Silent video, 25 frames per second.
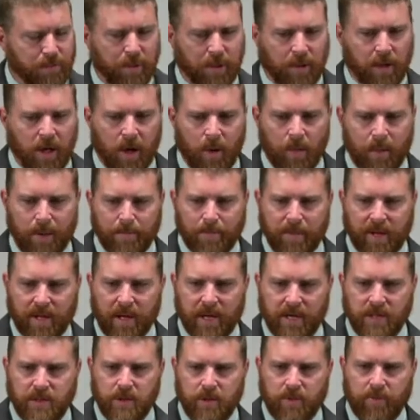below it,
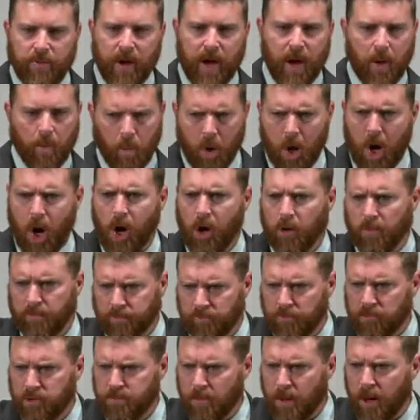because you thought,
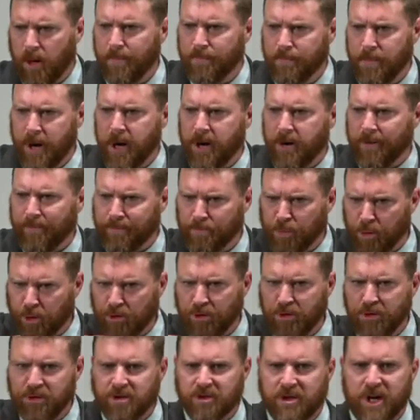well, smart men have
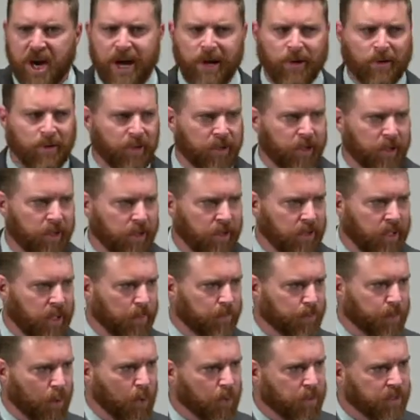put this title here and they
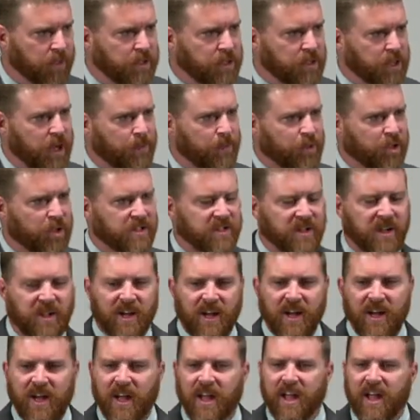broke this up just...
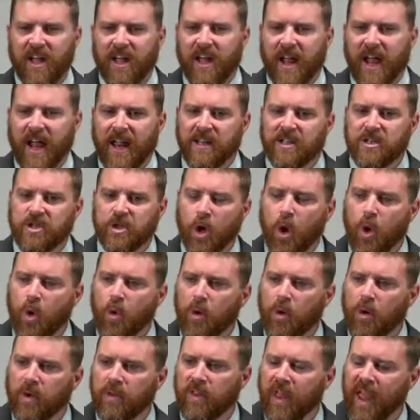And
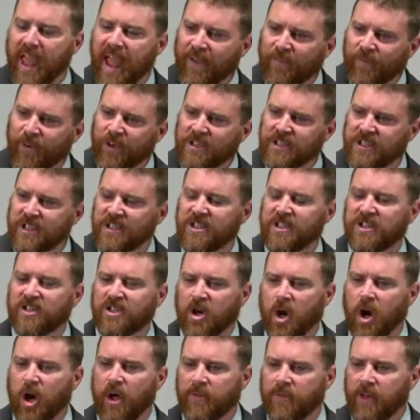so Ephesus is
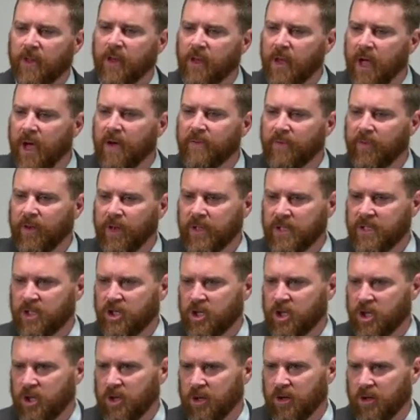called the loveless
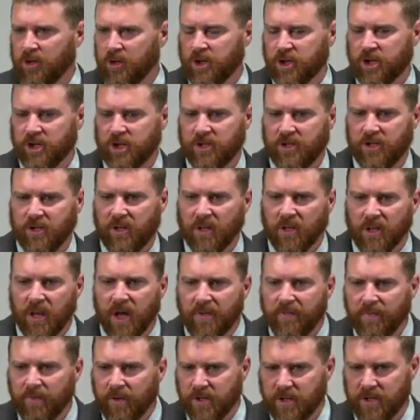church, the
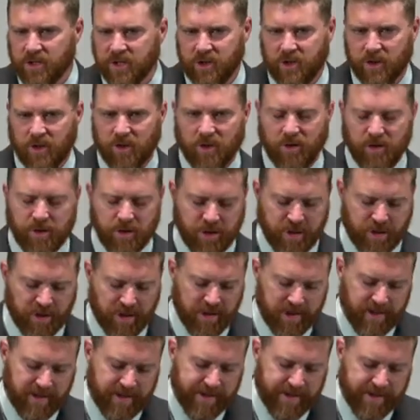loveless church.